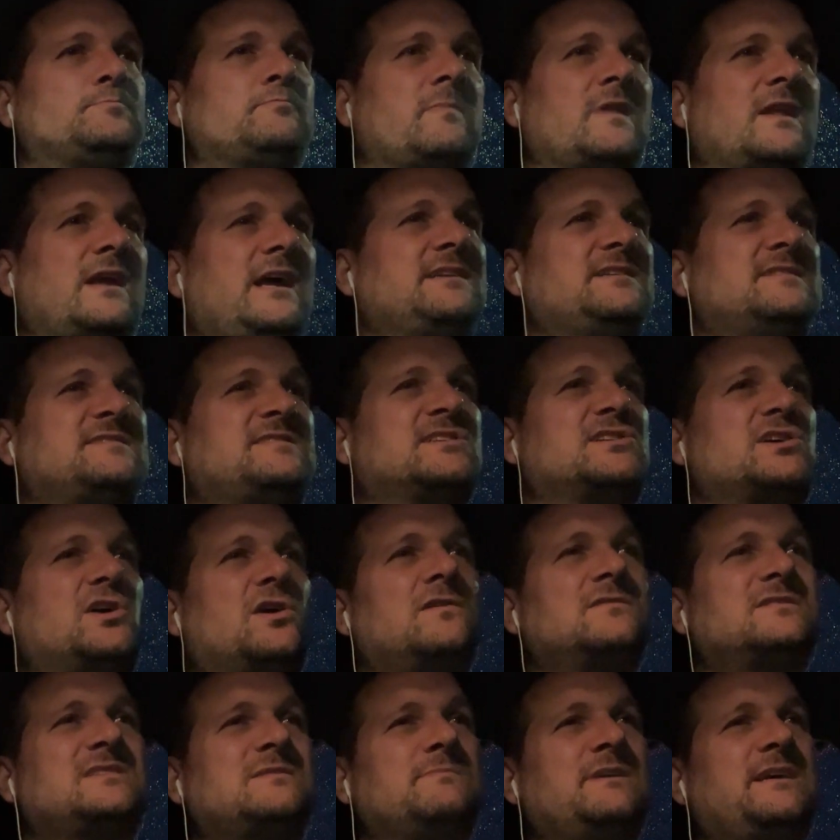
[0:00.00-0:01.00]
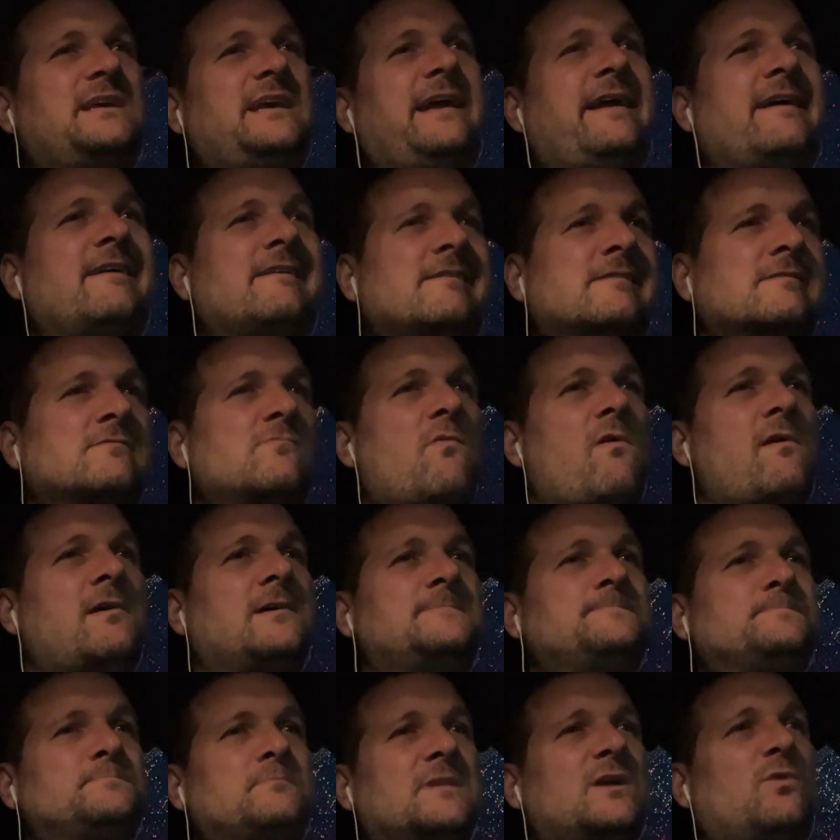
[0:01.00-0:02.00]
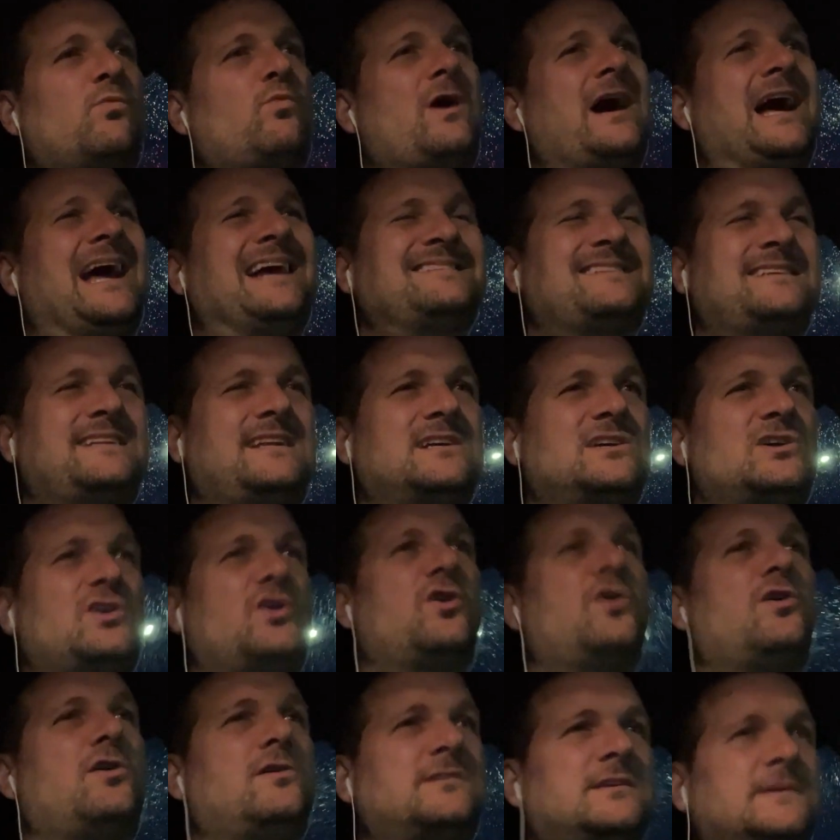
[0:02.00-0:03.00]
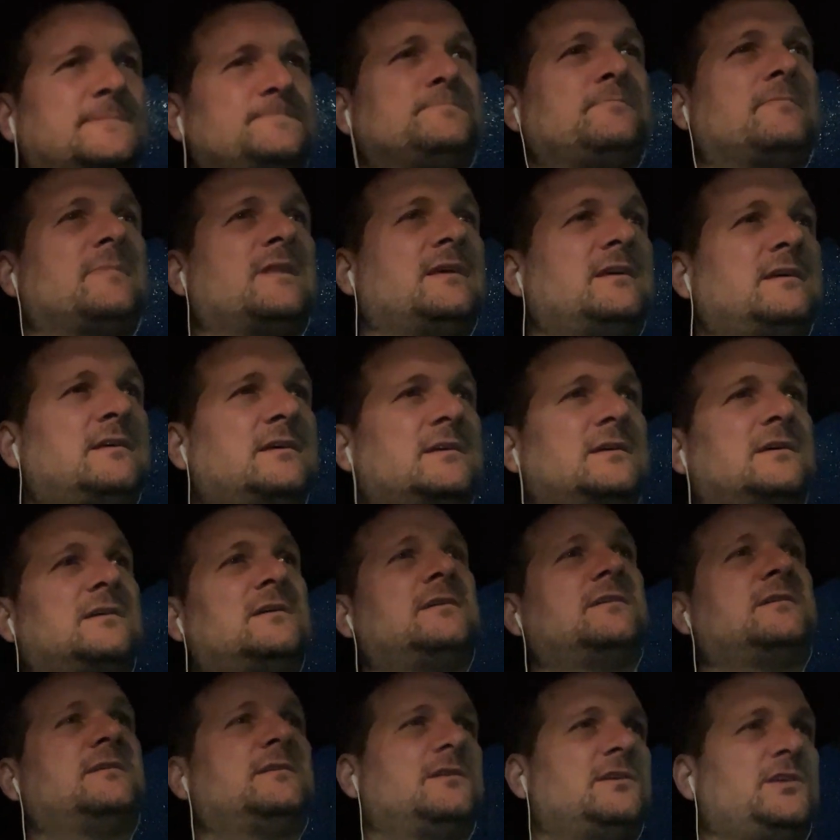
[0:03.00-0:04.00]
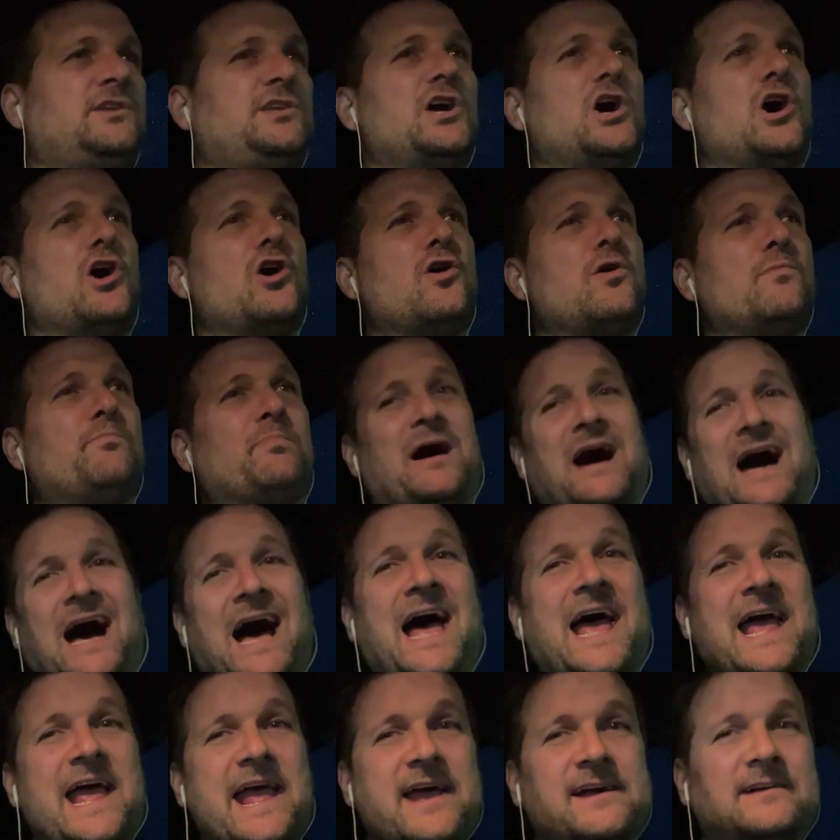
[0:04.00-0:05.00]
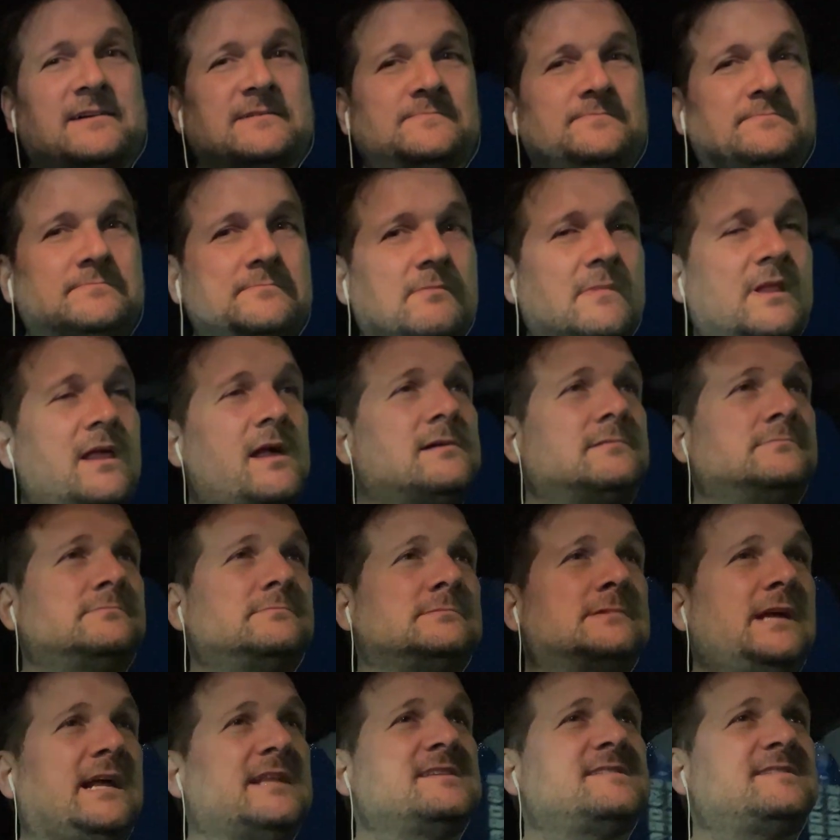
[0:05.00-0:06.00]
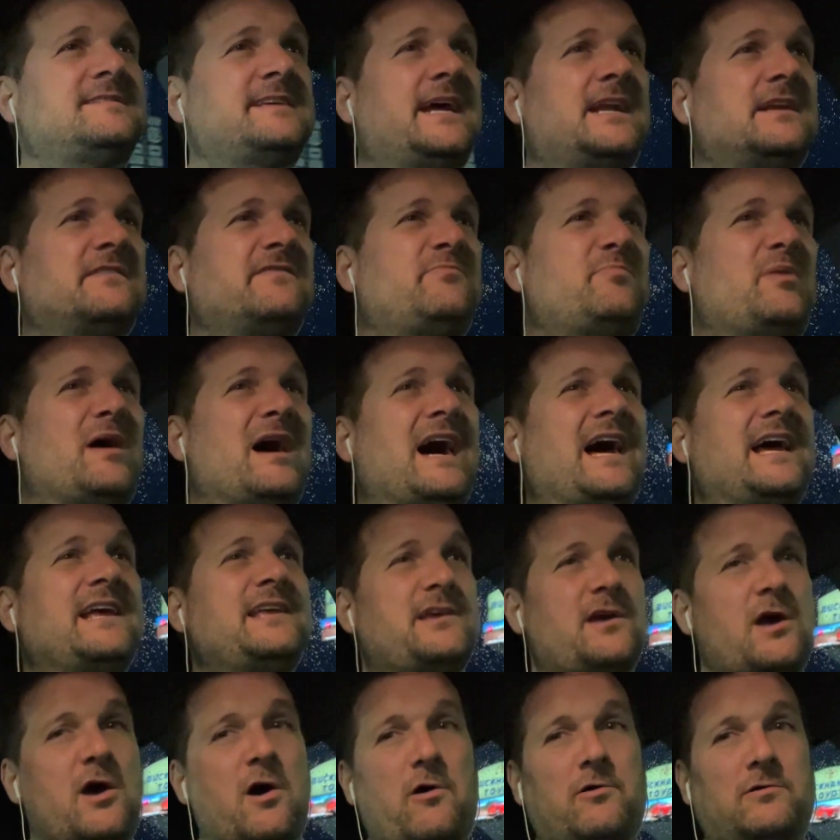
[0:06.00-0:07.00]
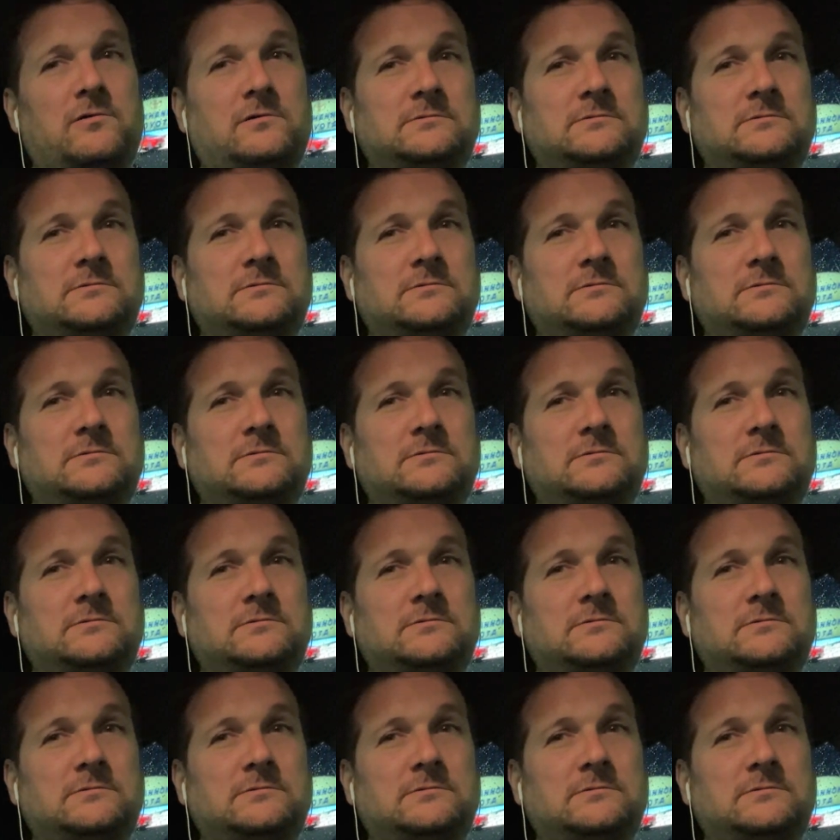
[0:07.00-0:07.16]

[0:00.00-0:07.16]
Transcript: it just occurred to me, why isn't it called Yo Pi instead of PiYo?